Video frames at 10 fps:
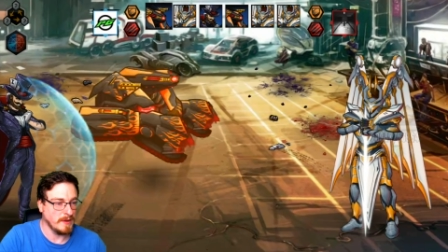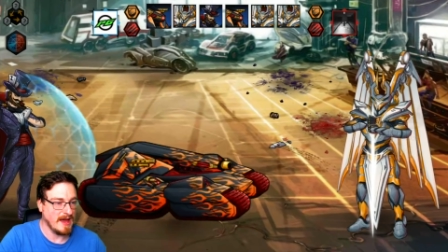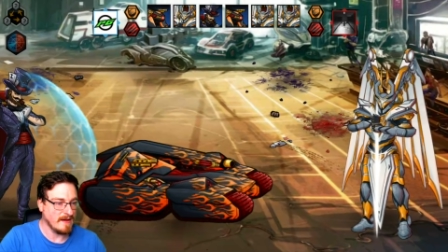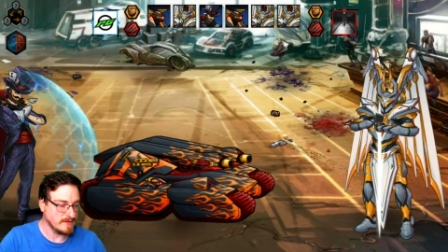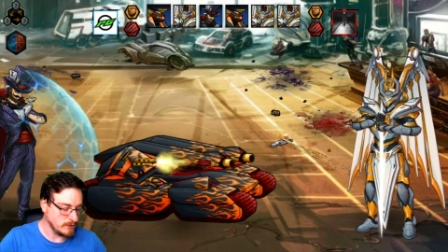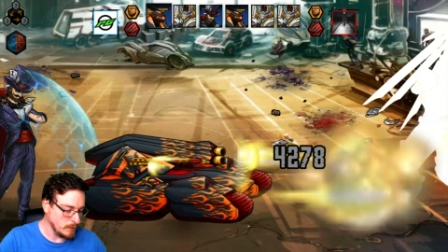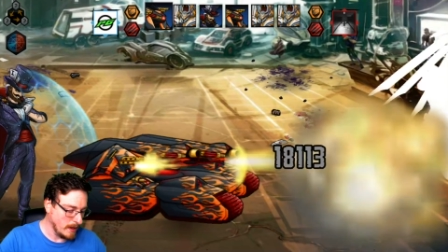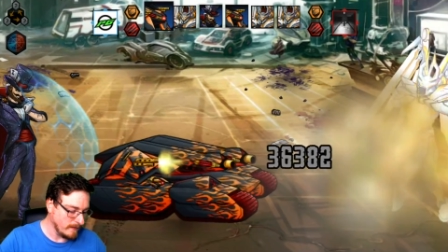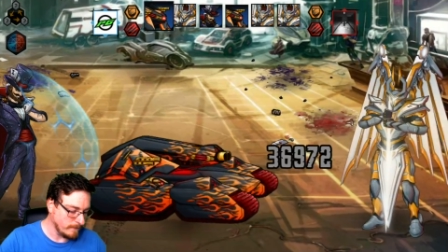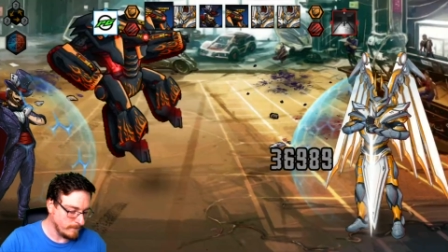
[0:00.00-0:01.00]
be able to
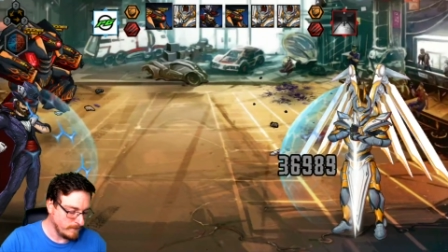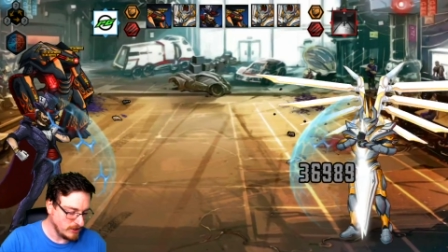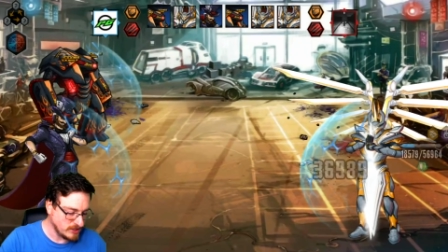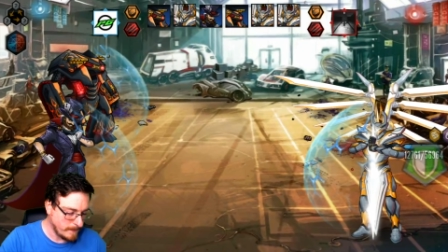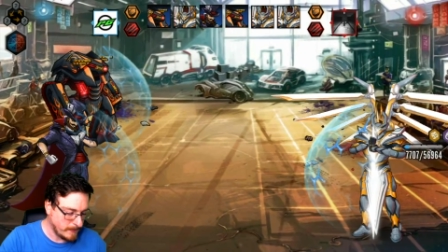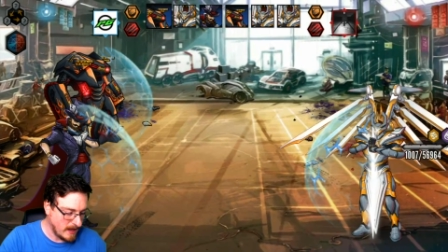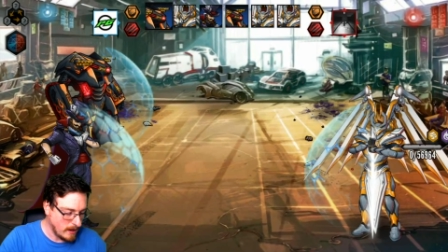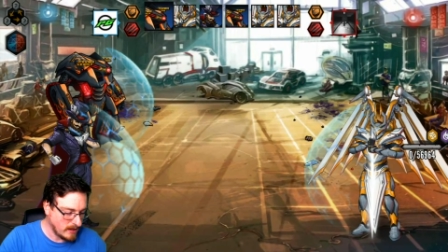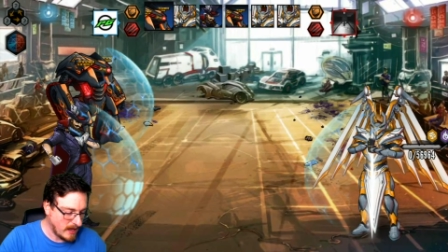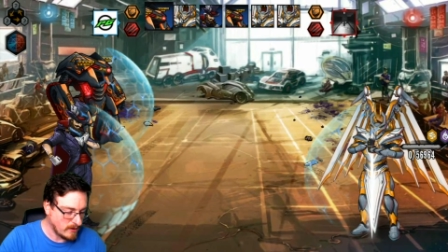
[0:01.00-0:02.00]
uh, finish up here.
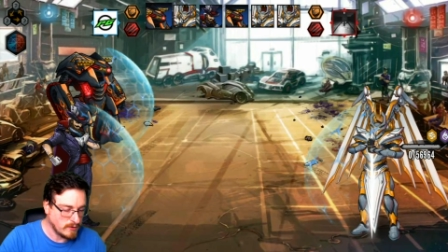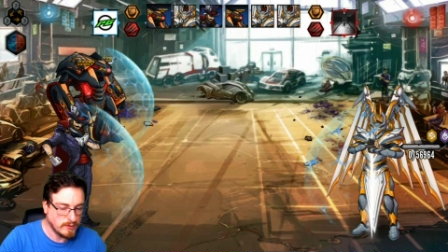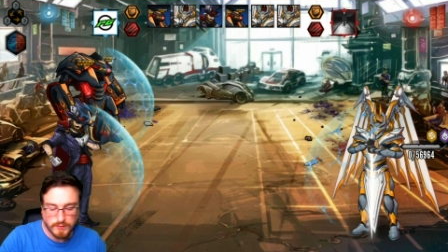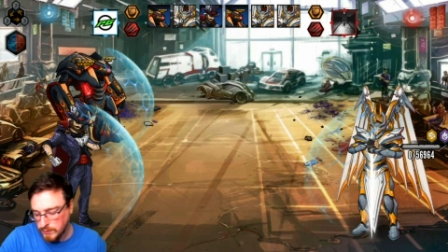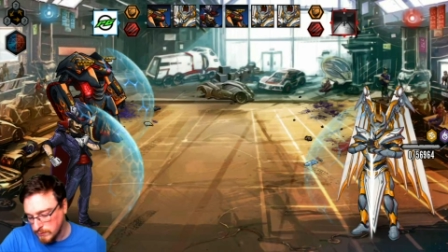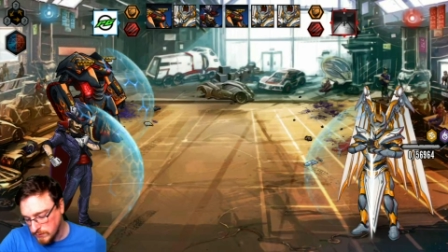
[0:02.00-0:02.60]
Okay, cool,